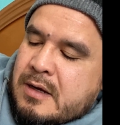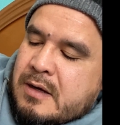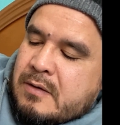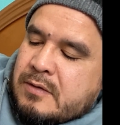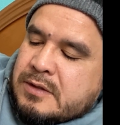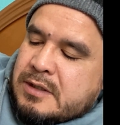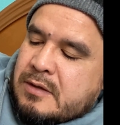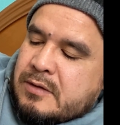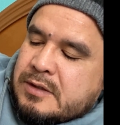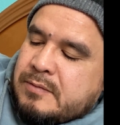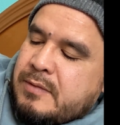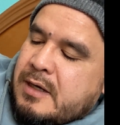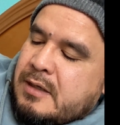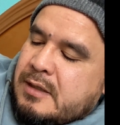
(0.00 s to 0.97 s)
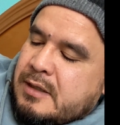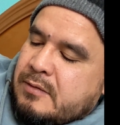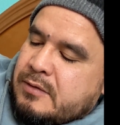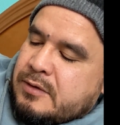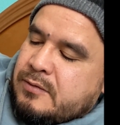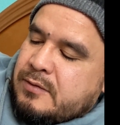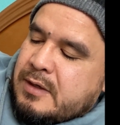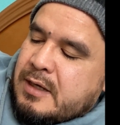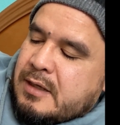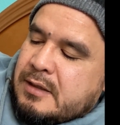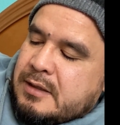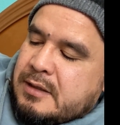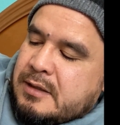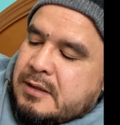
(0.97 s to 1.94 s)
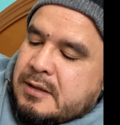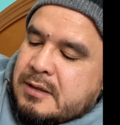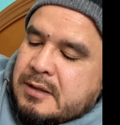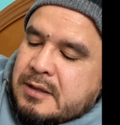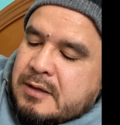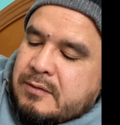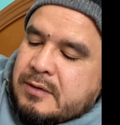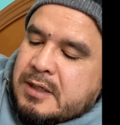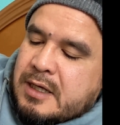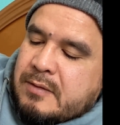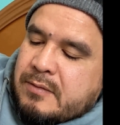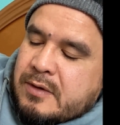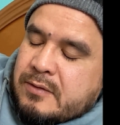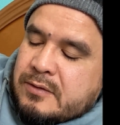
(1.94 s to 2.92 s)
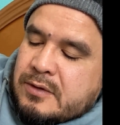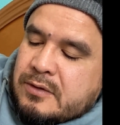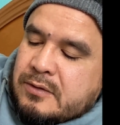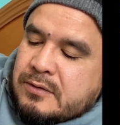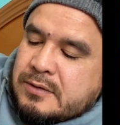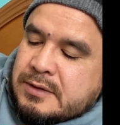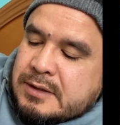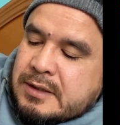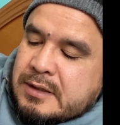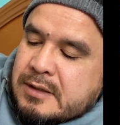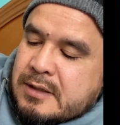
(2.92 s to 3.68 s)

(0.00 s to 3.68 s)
I was always battling with reality, and every time I would lose.